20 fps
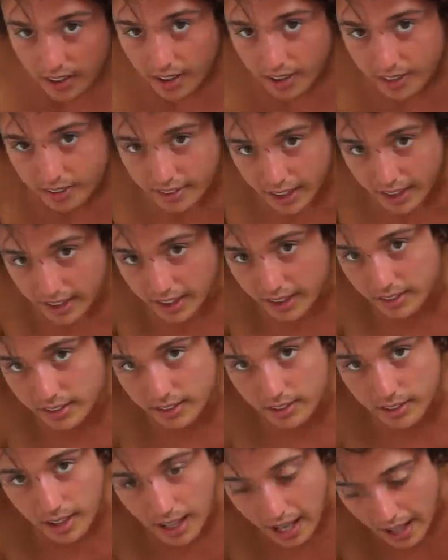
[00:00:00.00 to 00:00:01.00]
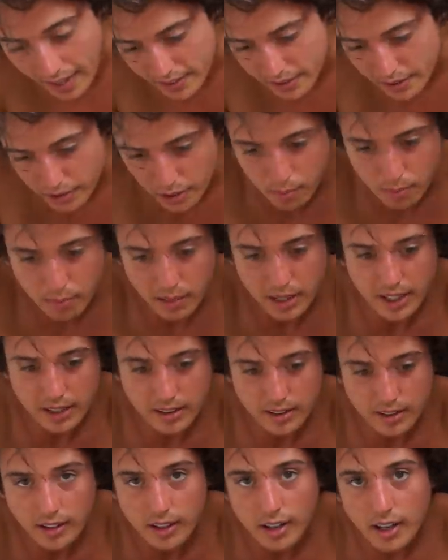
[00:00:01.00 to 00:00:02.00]
30 seconds, and then you
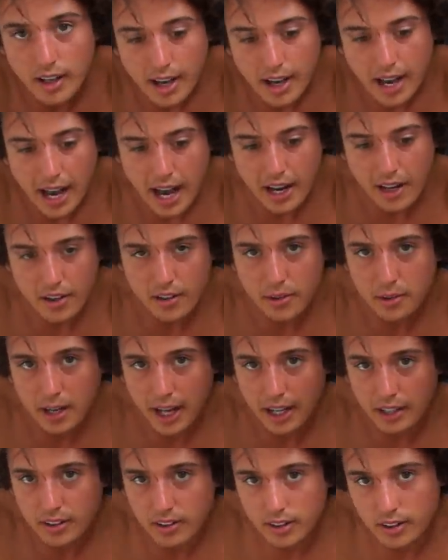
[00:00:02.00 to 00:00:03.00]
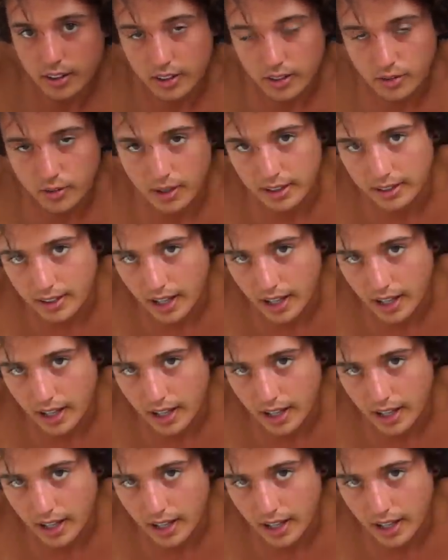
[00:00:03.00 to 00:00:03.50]
repeat, and you do that 3